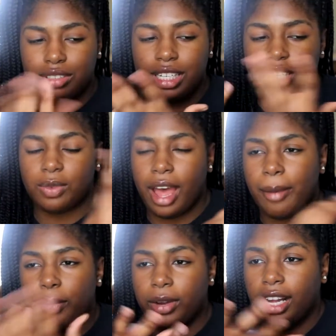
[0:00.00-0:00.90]
See, this is what
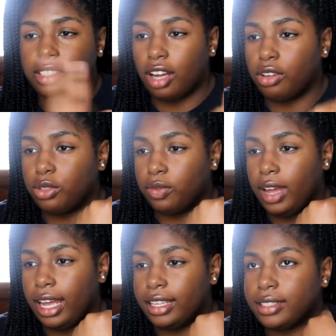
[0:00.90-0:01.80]
happened when I talk too
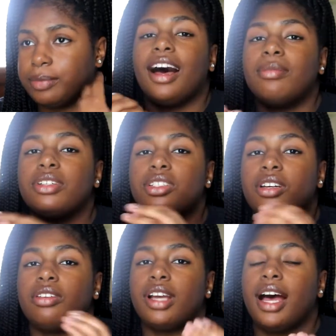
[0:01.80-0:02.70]
fast. I'm gonna
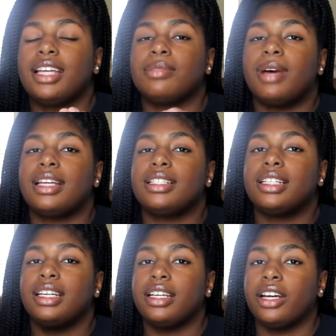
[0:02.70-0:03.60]
show you guys my
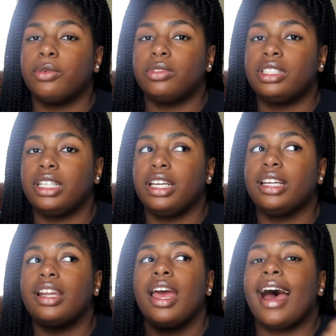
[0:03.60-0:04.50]
skincare
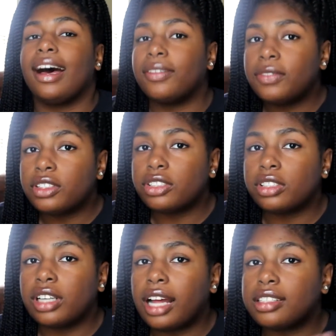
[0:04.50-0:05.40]
routine
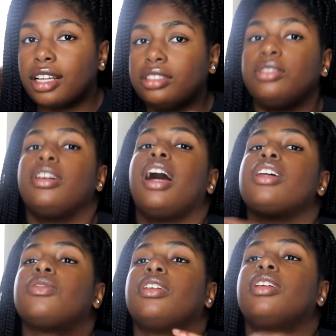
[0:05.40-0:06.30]
after I talk to you
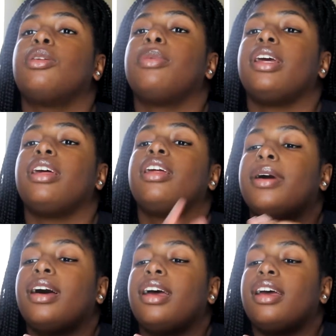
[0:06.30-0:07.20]
guys for a little bit.
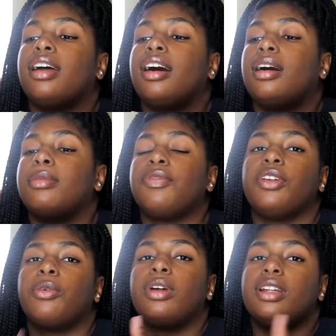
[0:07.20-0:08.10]
But if
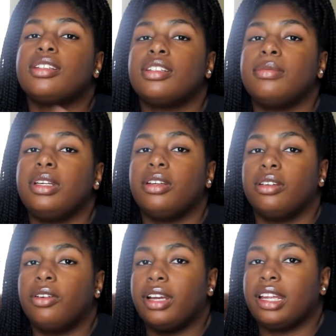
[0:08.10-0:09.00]
you don't want to listen to me,
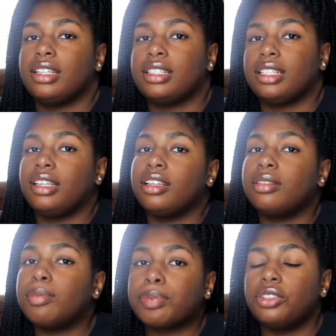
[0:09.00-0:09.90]
you can go ahead and
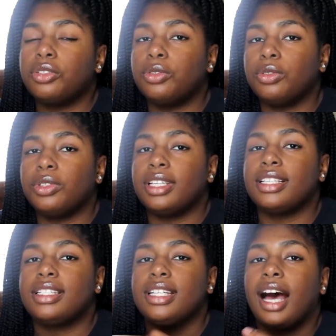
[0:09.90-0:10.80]
skip to
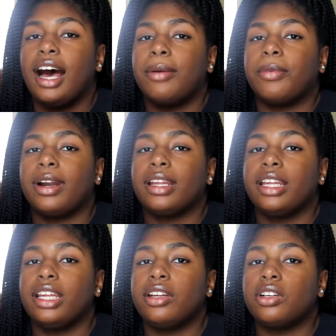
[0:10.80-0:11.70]
this time right
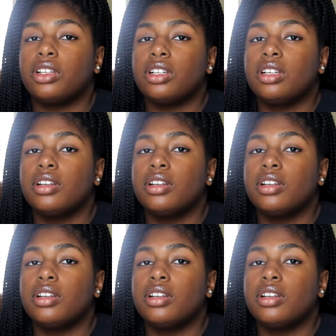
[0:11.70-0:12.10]
here.